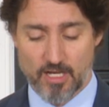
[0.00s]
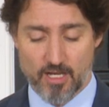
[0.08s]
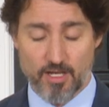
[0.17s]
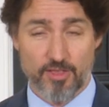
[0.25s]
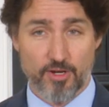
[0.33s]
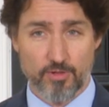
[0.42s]

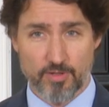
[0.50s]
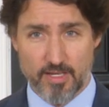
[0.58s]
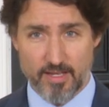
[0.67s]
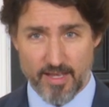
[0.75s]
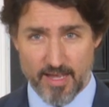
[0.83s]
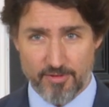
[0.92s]
Although
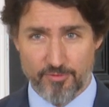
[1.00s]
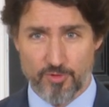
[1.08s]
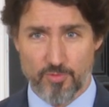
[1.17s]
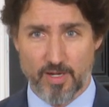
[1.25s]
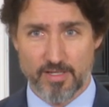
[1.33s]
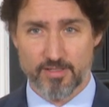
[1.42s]

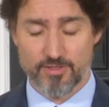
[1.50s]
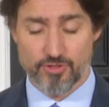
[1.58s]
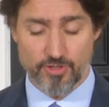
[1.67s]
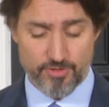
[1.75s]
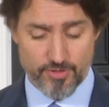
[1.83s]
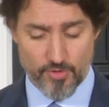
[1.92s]
everyone
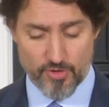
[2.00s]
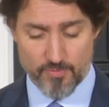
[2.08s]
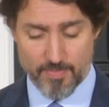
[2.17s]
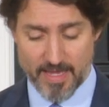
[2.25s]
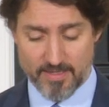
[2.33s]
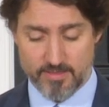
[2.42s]
should do their
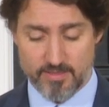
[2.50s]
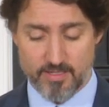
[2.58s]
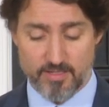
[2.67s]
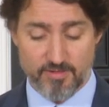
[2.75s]
best